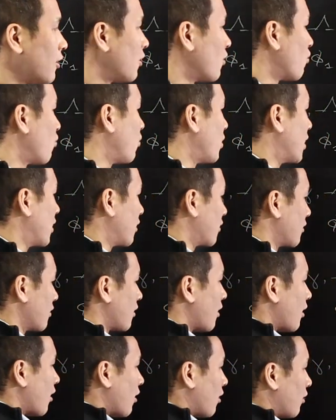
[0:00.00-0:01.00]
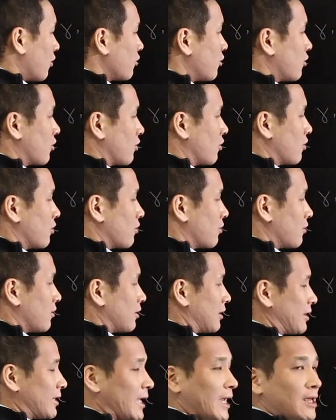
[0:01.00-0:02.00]
where all your
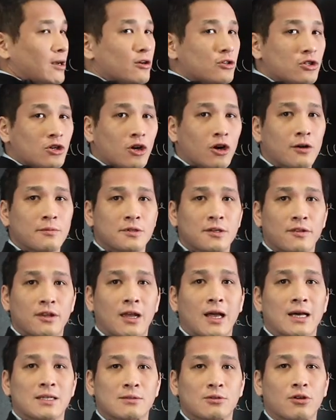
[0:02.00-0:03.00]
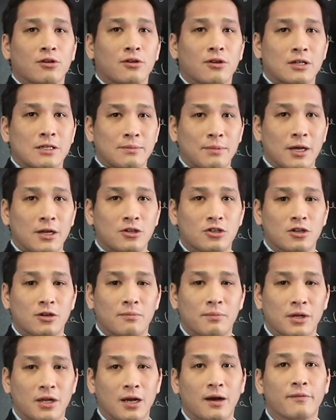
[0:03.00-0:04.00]
later terms of the asymptotic expansion
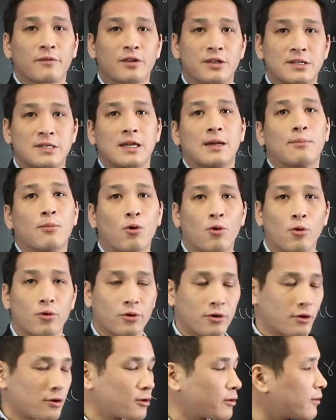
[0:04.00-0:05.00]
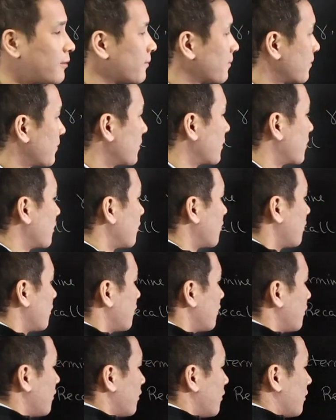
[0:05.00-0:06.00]
become the same order.
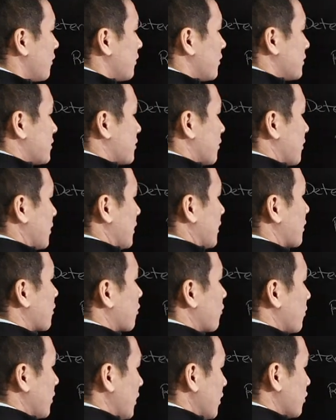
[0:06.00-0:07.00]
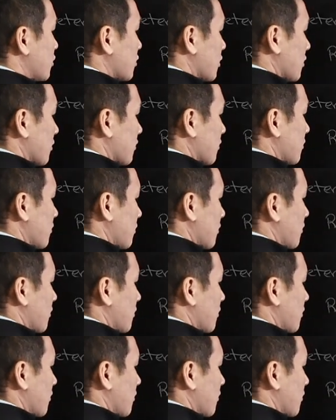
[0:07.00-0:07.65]
So the inner region,